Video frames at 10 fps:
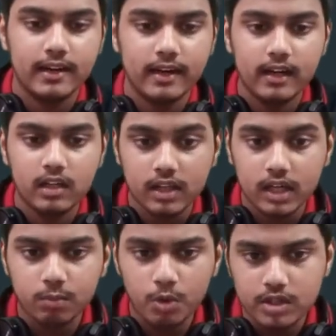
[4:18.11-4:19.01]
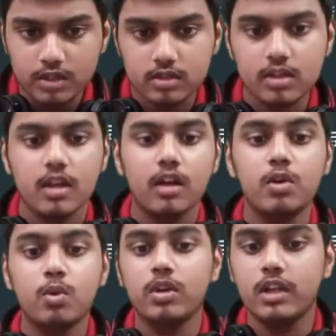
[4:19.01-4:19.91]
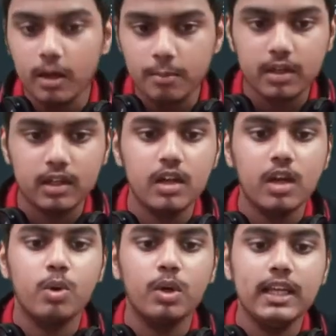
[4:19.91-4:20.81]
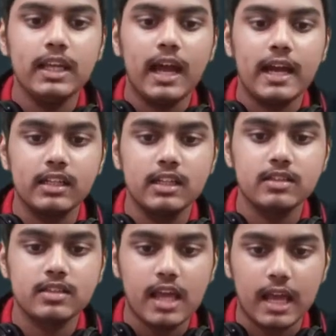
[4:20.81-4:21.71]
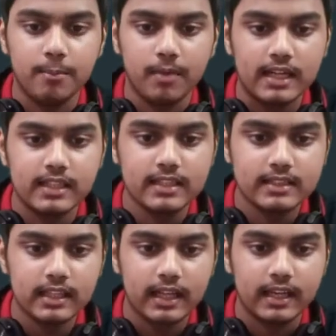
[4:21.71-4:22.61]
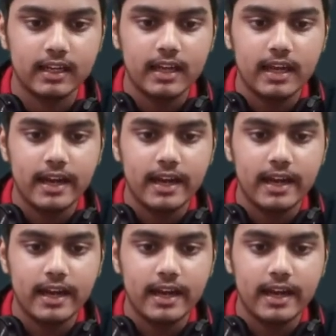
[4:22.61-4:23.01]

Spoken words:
it converts to double only at this line,